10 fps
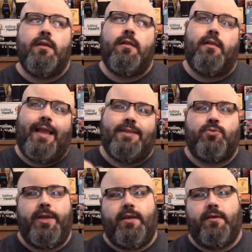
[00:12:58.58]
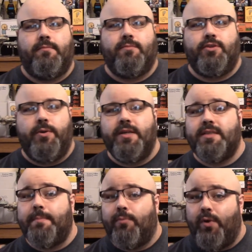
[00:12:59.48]
last week. So it is
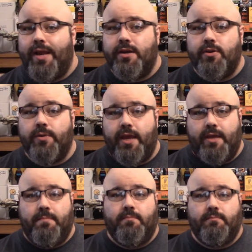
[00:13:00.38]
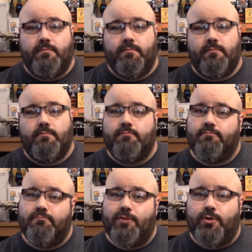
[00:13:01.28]
a brand new game.
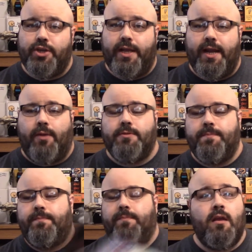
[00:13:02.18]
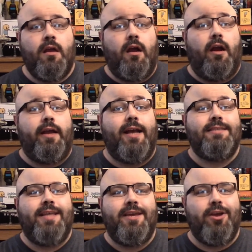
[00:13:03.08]
Go check it out. All right,
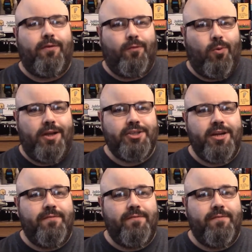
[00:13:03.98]
guys, thank you all for watching. If